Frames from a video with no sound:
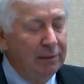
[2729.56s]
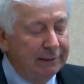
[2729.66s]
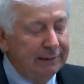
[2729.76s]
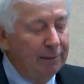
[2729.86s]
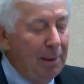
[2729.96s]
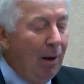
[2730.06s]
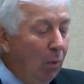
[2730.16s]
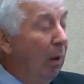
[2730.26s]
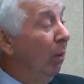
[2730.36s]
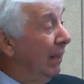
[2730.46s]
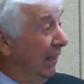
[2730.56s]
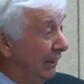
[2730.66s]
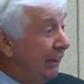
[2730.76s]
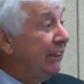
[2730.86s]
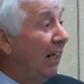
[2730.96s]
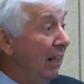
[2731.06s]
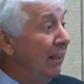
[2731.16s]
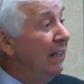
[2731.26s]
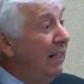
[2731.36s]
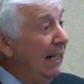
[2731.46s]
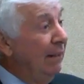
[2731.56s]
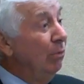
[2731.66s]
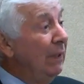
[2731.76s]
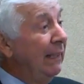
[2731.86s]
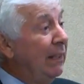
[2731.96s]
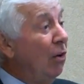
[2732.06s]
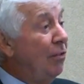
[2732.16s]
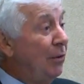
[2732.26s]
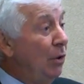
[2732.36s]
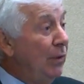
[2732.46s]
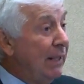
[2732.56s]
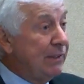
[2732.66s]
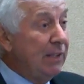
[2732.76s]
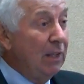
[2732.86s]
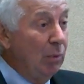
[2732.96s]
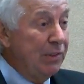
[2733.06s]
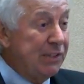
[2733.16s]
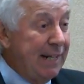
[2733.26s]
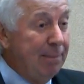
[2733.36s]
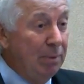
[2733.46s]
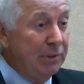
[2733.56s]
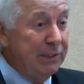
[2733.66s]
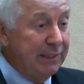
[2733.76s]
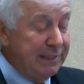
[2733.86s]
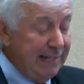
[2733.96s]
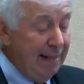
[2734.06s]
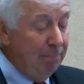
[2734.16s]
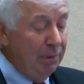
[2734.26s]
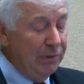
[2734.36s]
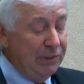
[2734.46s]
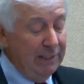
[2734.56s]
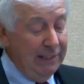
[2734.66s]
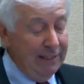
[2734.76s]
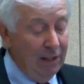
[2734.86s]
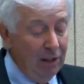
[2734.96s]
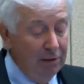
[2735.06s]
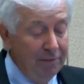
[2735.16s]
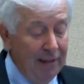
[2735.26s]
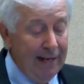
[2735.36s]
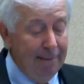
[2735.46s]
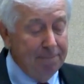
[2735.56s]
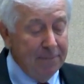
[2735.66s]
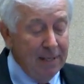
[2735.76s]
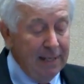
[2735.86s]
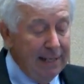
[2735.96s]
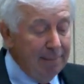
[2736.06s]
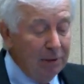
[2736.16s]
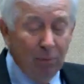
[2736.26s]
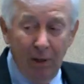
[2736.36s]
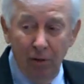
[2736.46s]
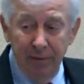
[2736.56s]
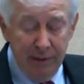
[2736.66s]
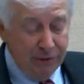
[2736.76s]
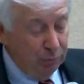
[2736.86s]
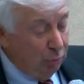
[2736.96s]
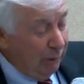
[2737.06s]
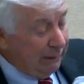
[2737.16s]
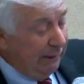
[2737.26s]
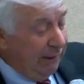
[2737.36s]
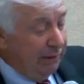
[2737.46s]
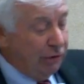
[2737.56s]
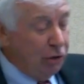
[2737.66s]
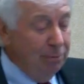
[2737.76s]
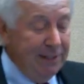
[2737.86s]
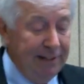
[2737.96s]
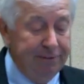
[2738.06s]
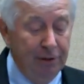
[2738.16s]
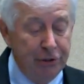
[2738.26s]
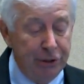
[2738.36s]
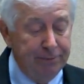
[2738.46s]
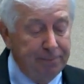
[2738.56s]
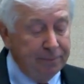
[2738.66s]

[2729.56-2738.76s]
this is about where we're going to start and really go through this with samples and examples and all of that. And I'm going to run over this quickly, the 2-minute version.